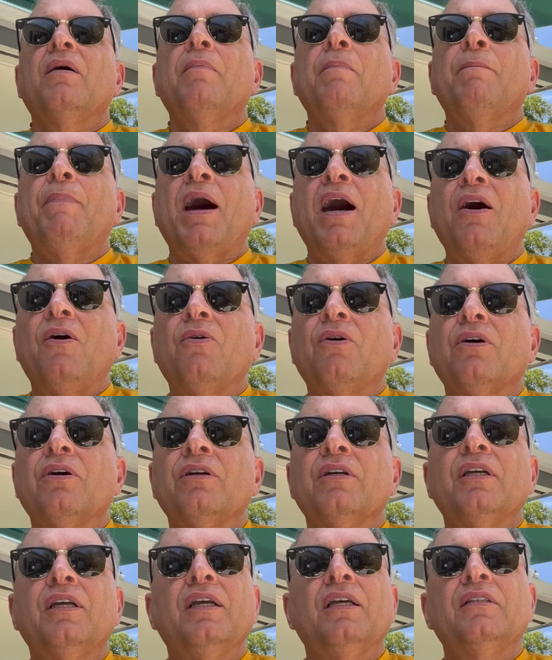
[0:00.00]
power
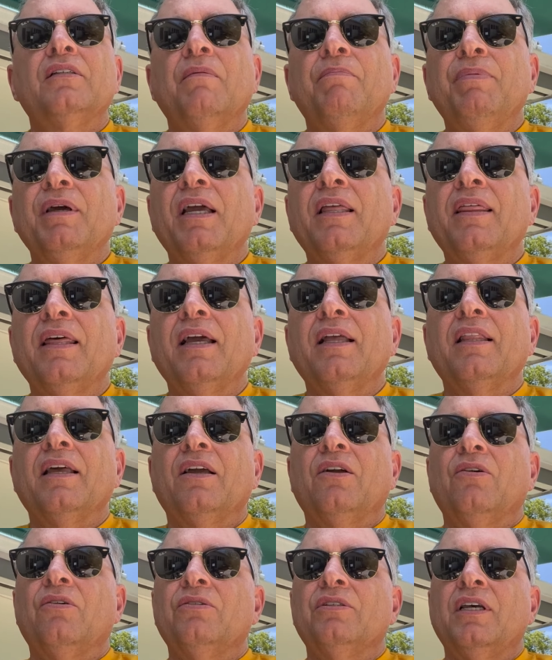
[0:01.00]
is a big thing that
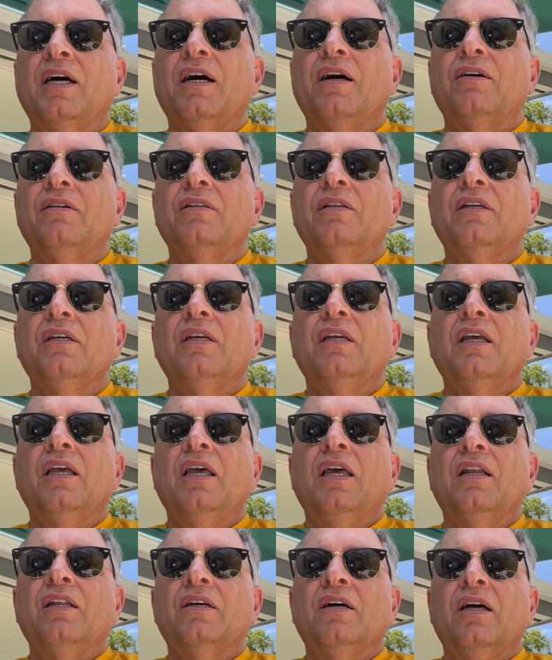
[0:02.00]
goes out
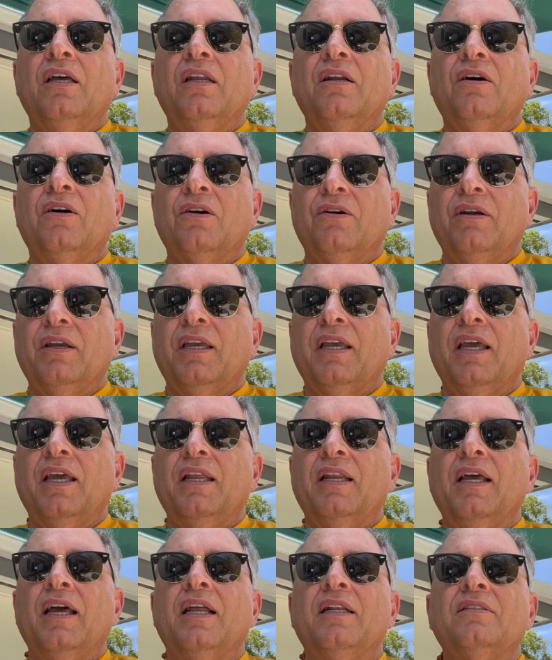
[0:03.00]
in a hurricane,
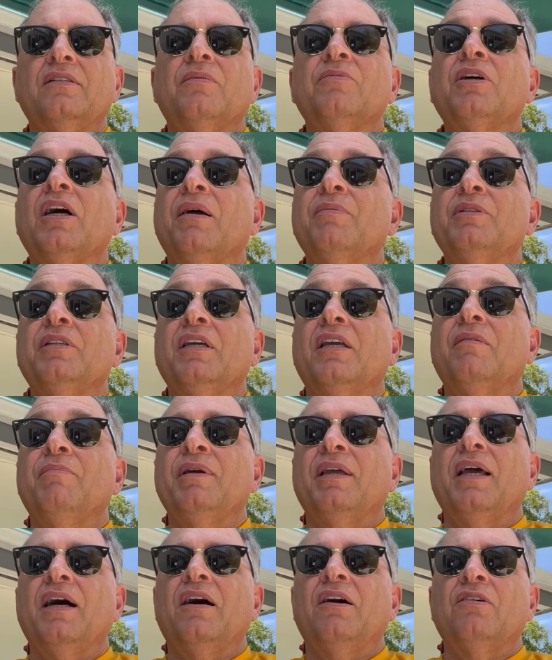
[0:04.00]
and sometimes it can
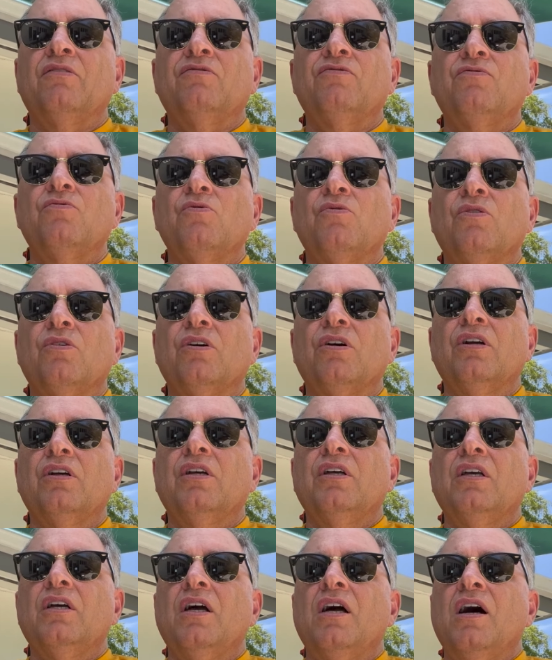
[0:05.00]
be out for
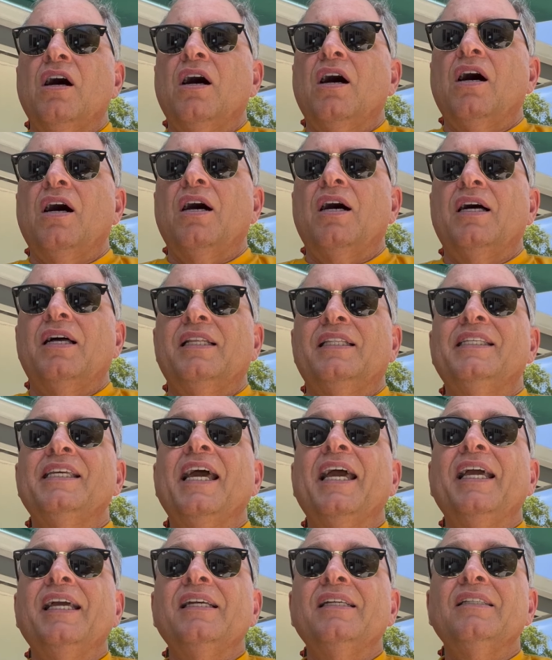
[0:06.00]

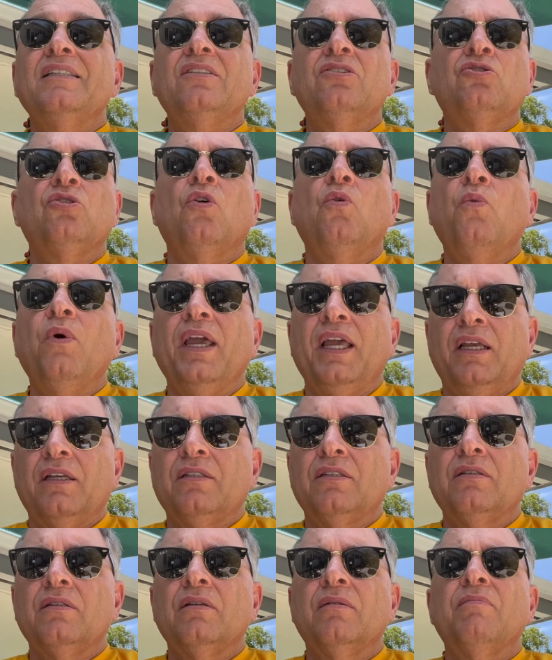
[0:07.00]
days to
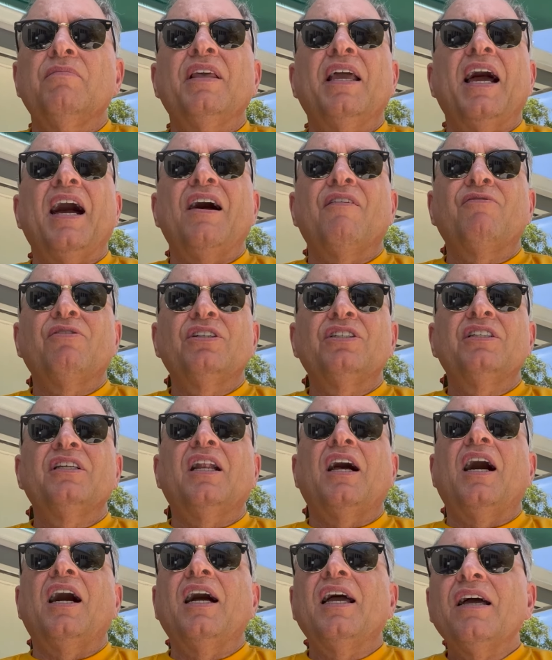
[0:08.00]
weeks. The average that
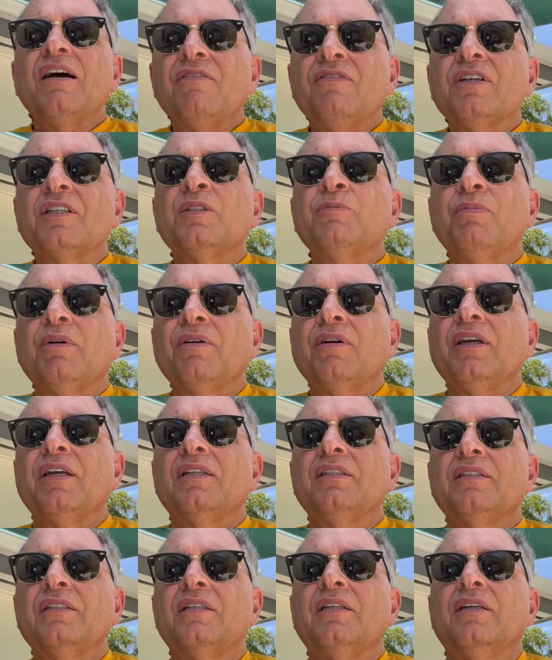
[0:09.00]
I have
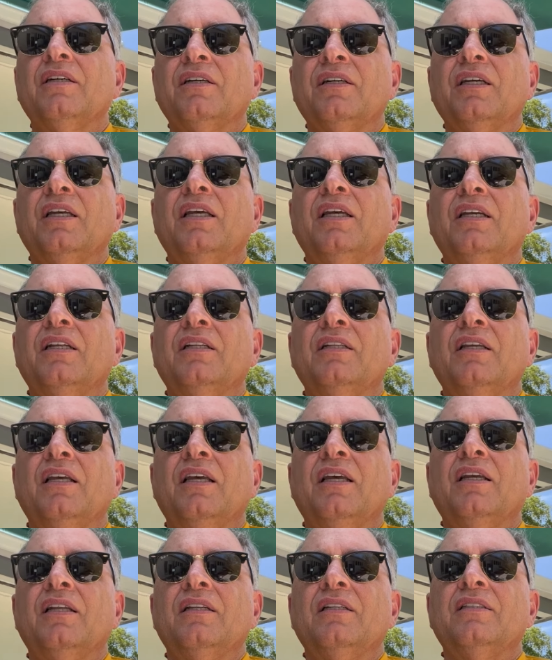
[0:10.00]
experienced here
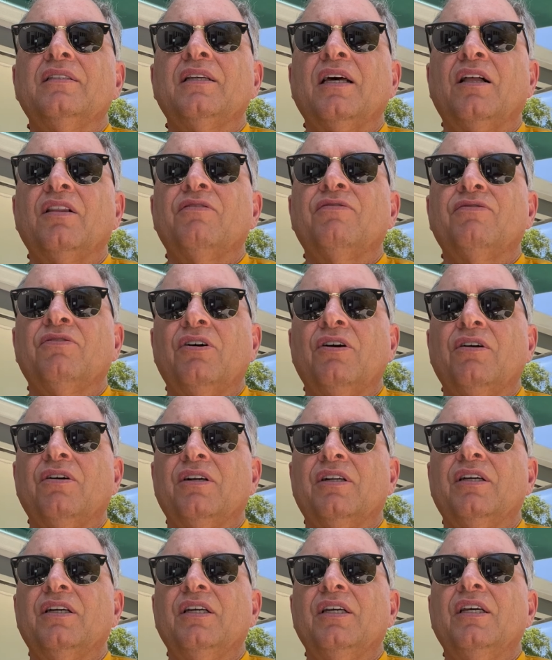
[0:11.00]
in South
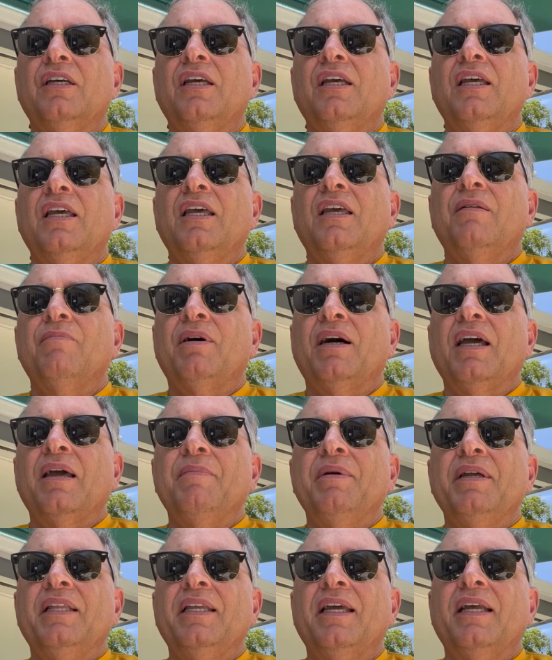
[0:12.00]
Florida, in
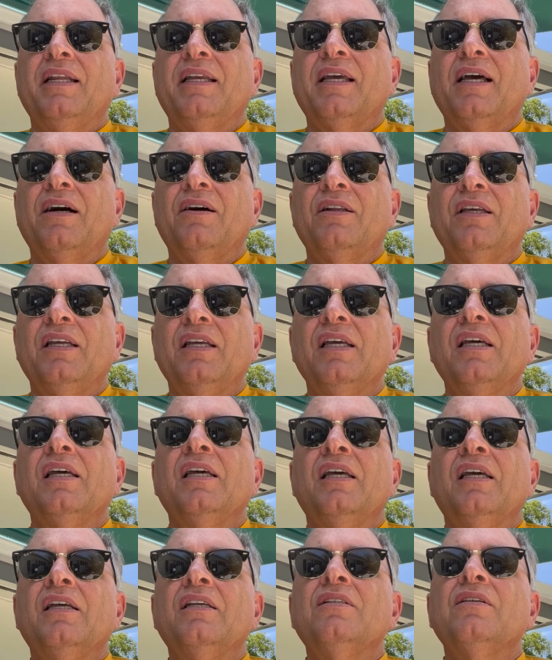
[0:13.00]
Miami-Dade County,
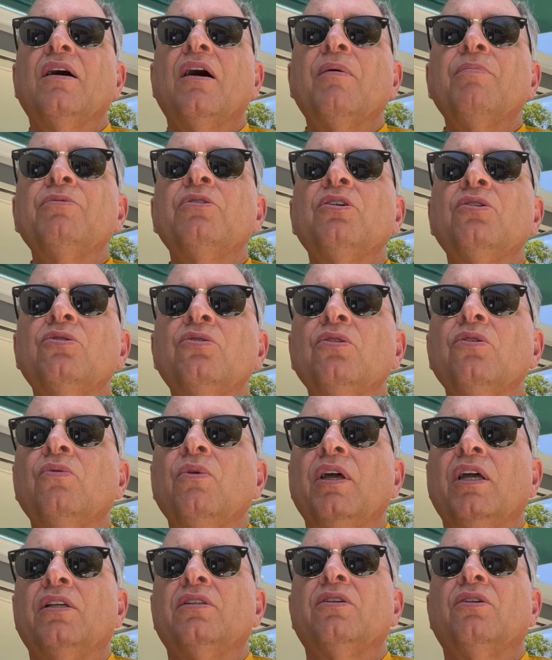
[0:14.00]
is up to 2
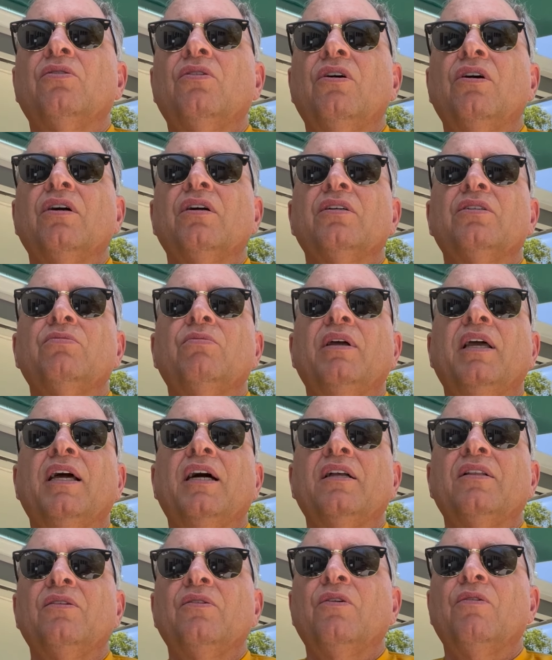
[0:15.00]
weeks. The longest we
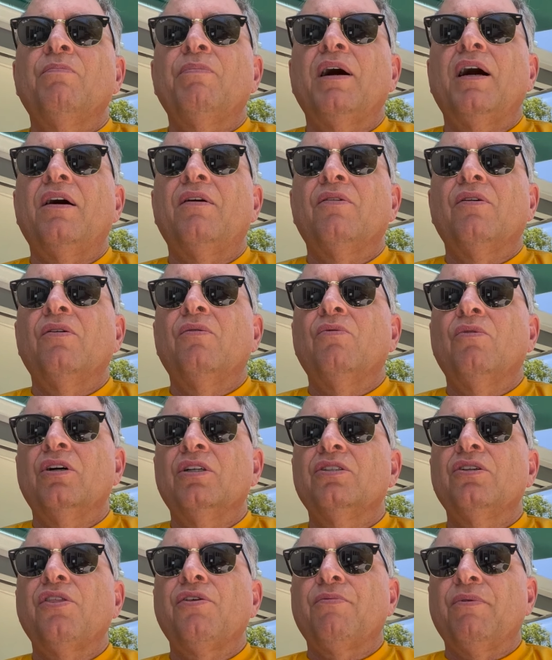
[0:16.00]
had no power
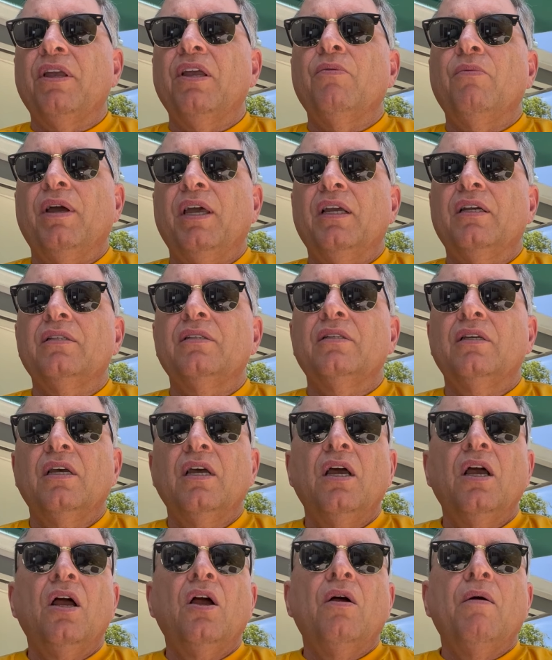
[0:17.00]
was 3 weeks.
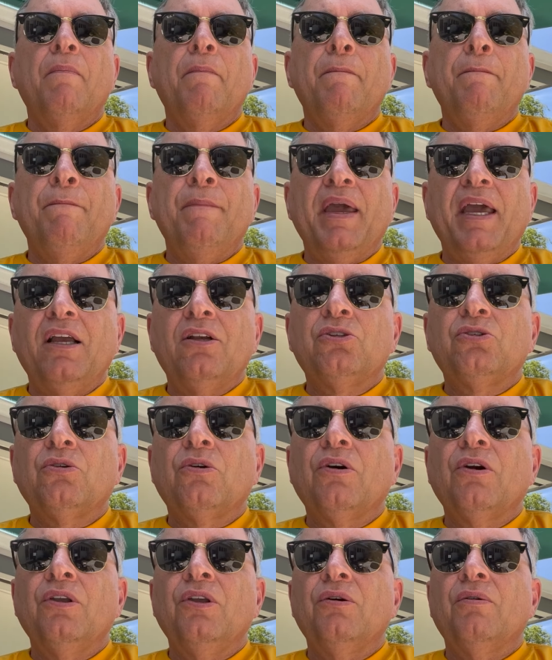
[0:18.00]
Make
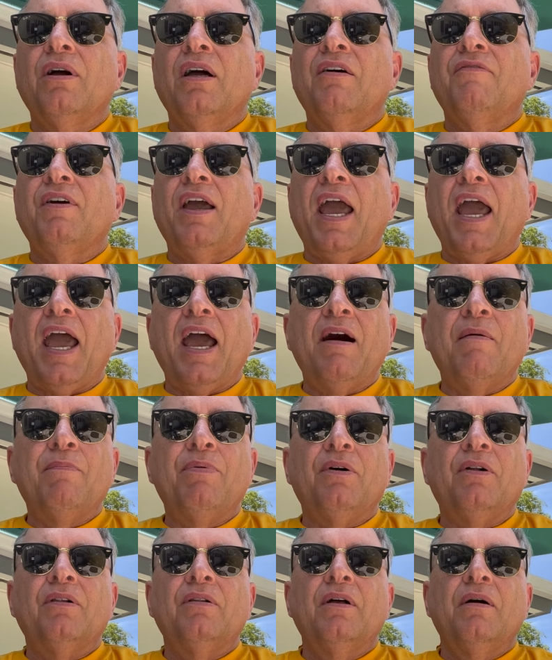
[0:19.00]
sure you have
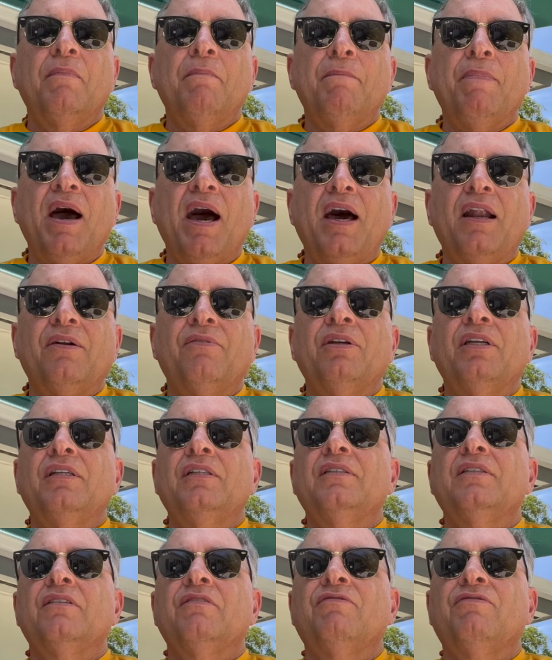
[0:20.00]
ample
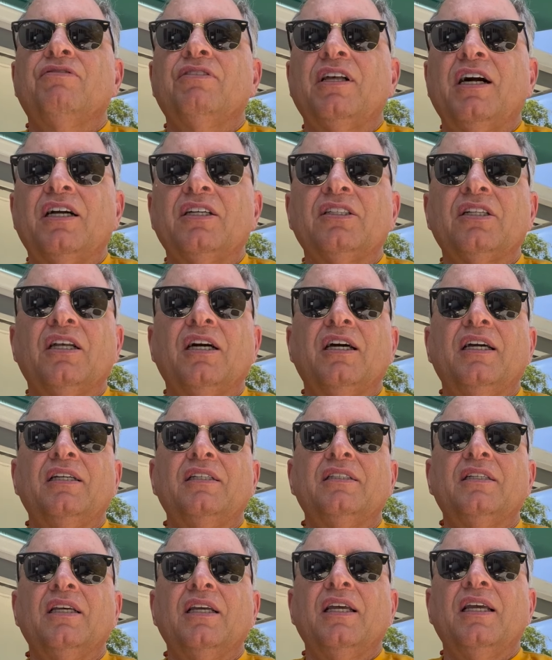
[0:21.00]
batteries,
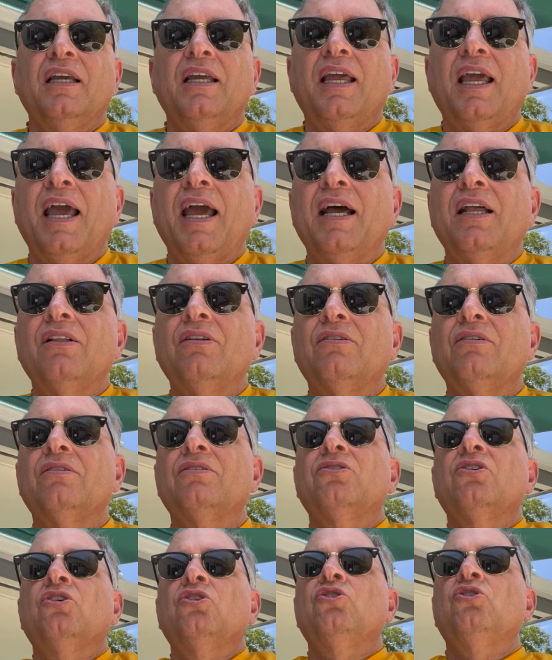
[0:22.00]
flashlights,
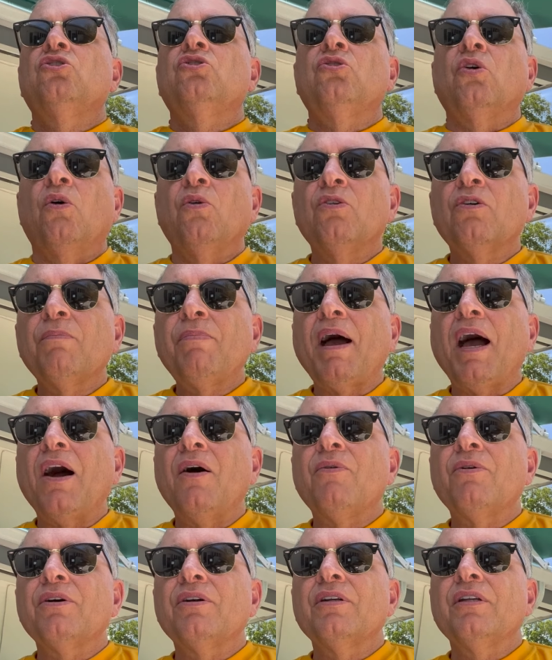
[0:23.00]
candles, solar
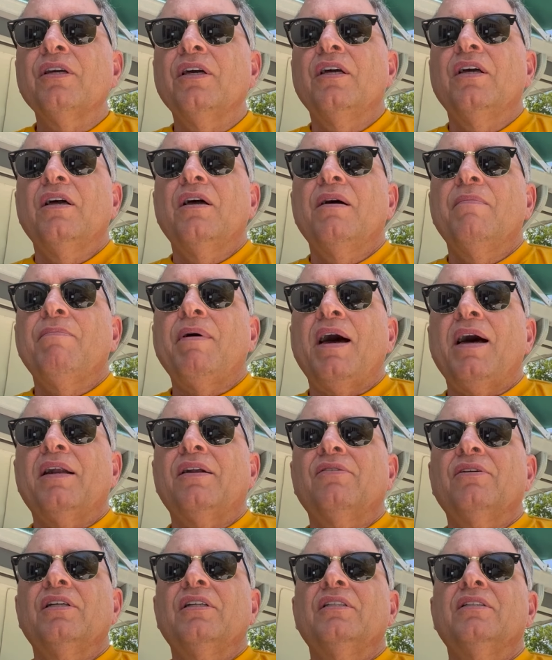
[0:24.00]
powered
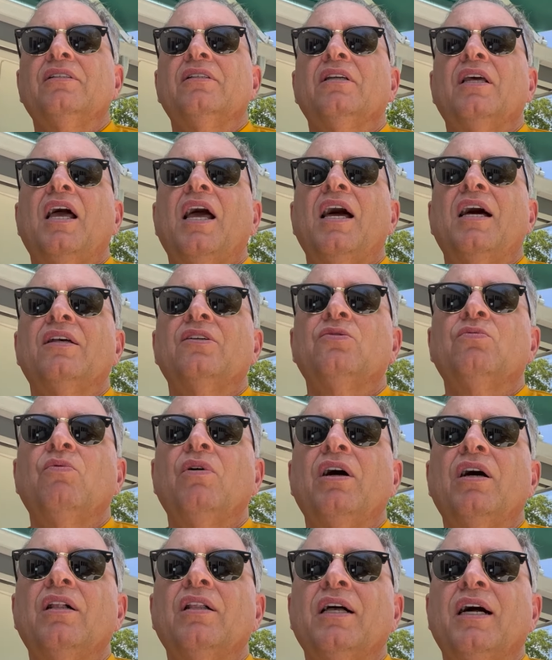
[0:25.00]
batteries, as
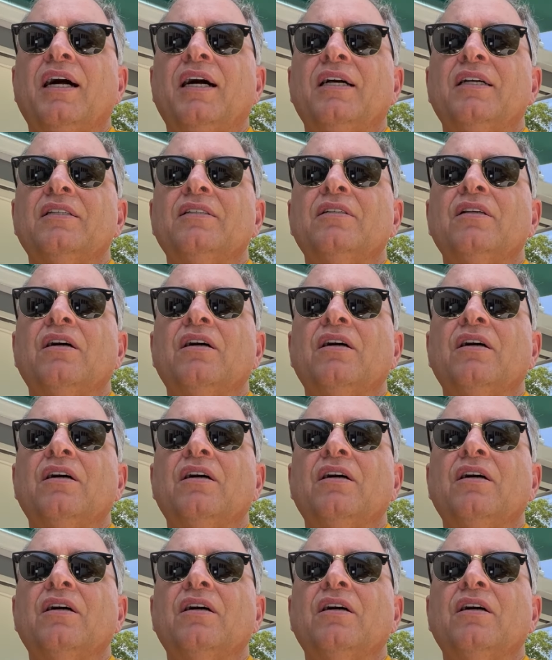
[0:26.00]
well as